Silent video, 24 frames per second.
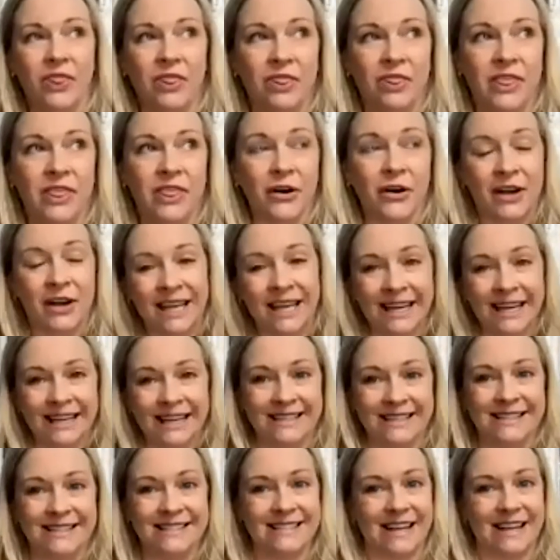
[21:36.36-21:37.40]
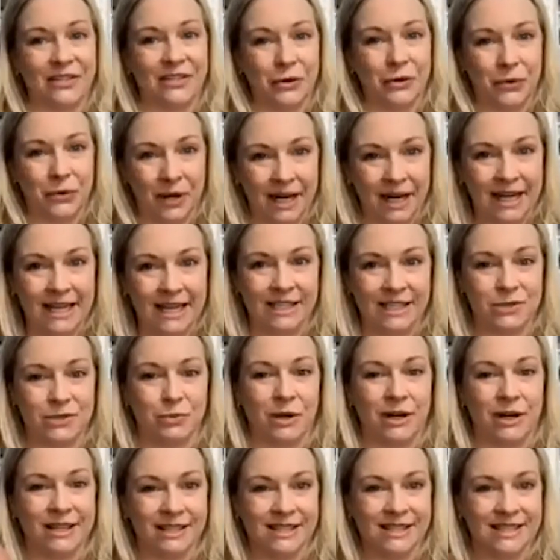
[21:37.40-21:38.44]
their kids and their grandkids
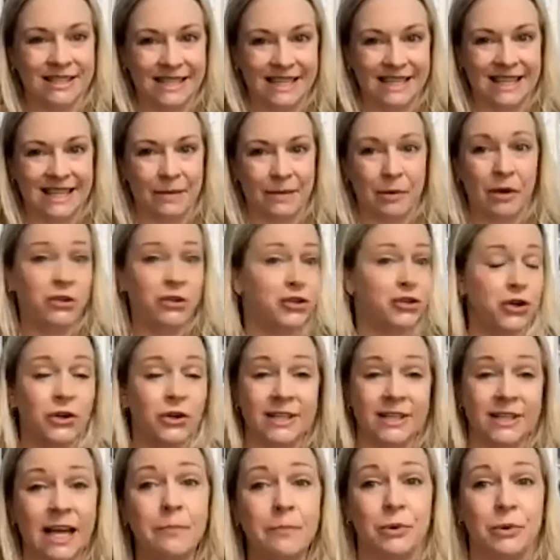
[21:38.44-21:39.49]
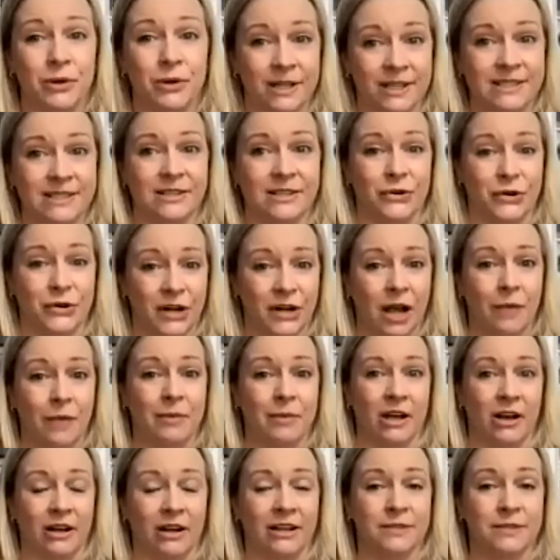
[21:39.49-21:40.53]
wanted to see them. Shirley Temple considered
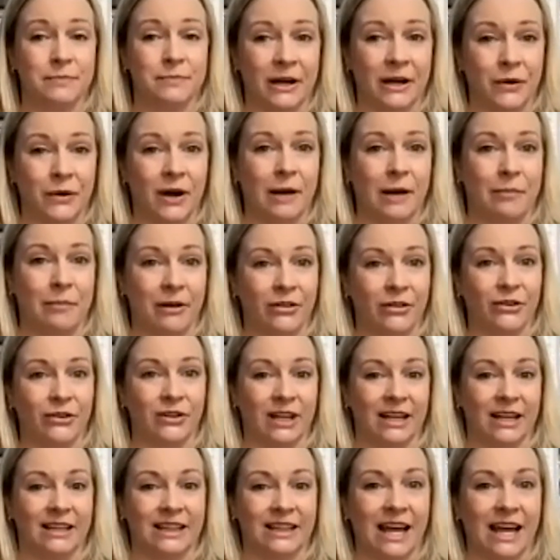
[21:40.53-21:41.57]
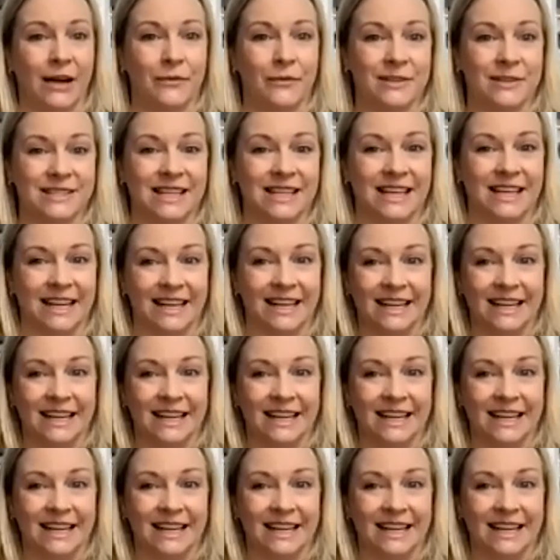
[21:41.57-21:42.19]
coming on as my grandmother. Like that was like